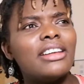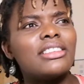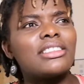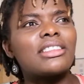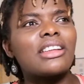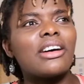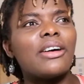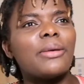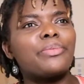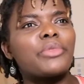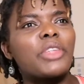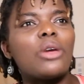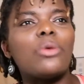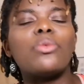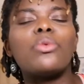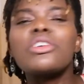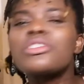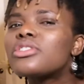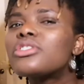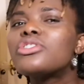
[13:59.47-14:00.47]
So
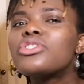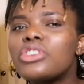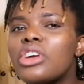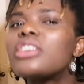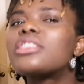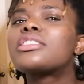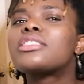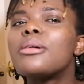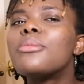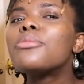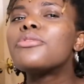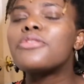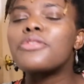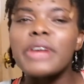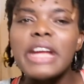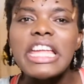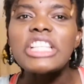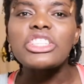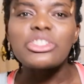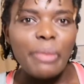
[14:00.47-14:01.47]
it wasn't just some
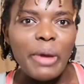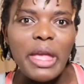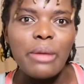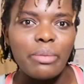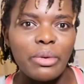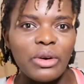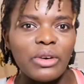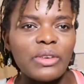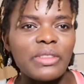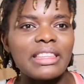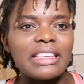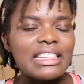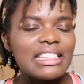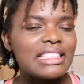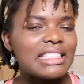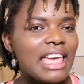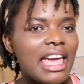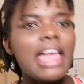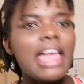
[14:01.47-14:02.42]
fringe people. These